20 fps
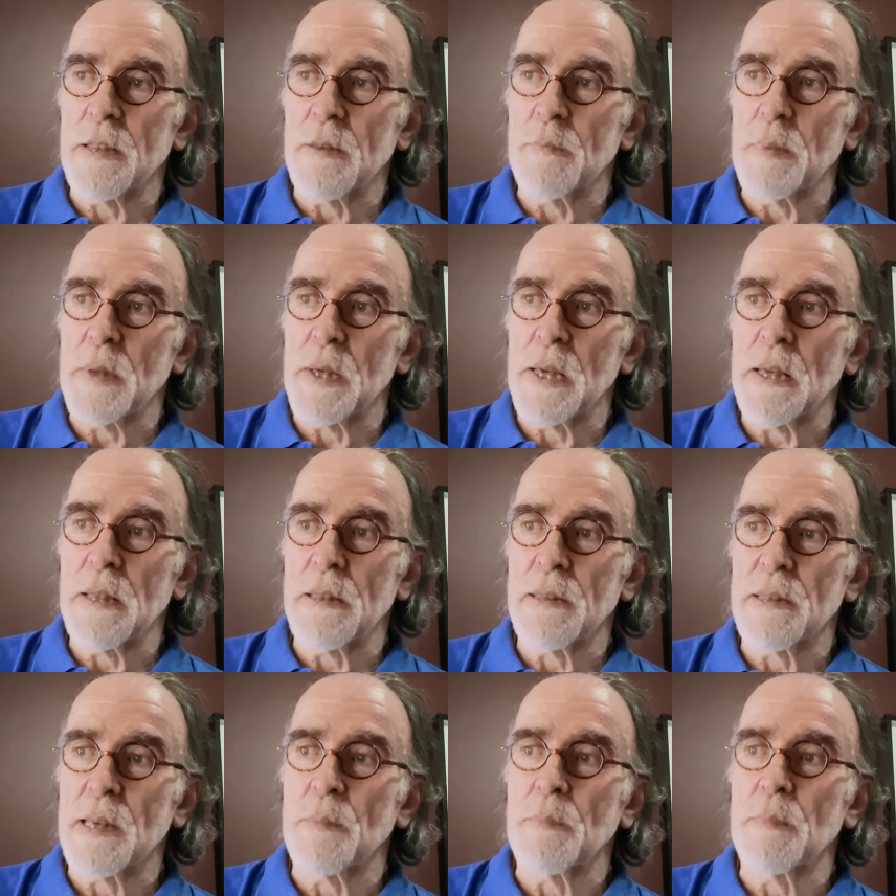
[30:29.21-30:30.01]
to be
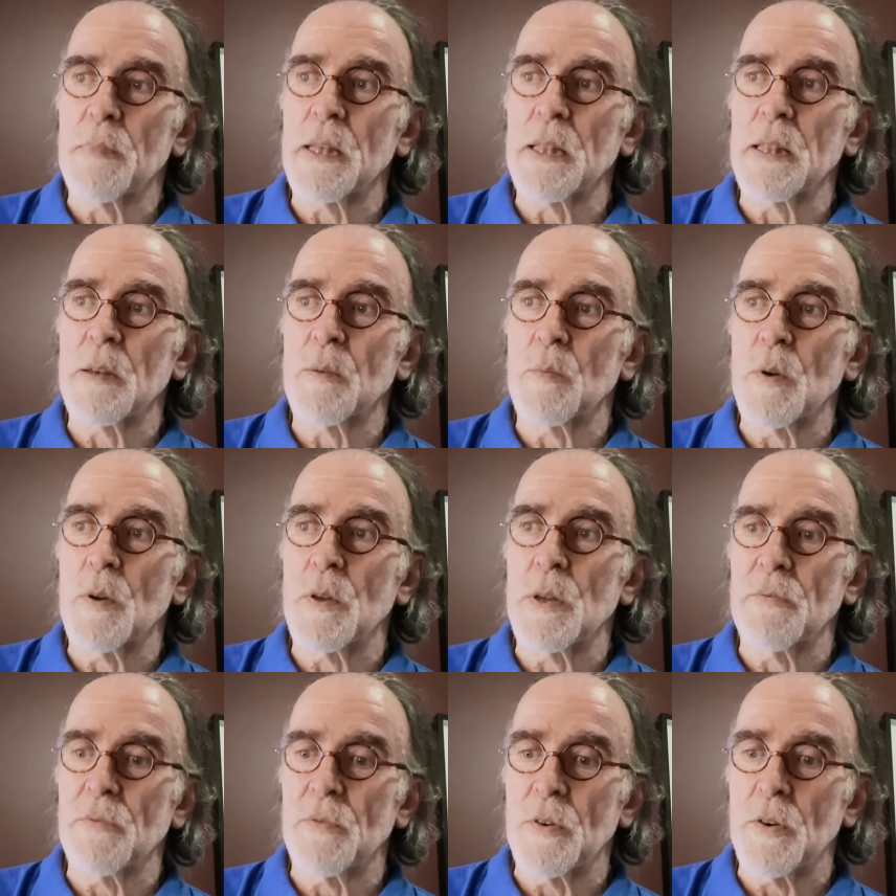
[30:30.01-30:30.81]
something that
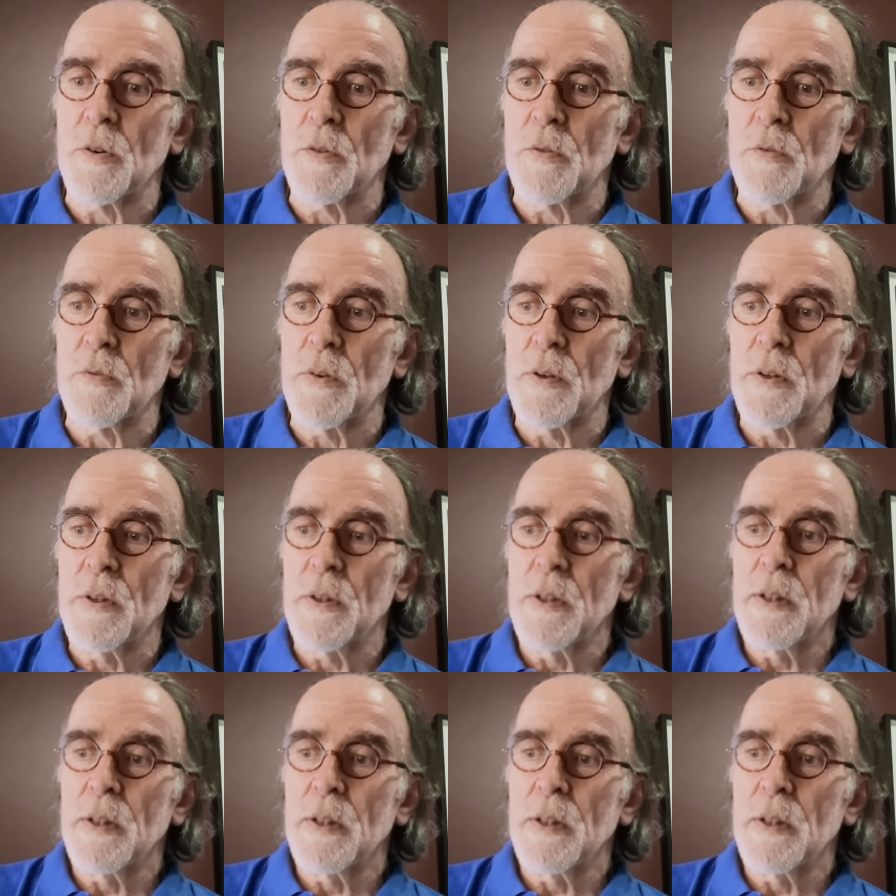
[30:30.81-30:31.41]
won't involve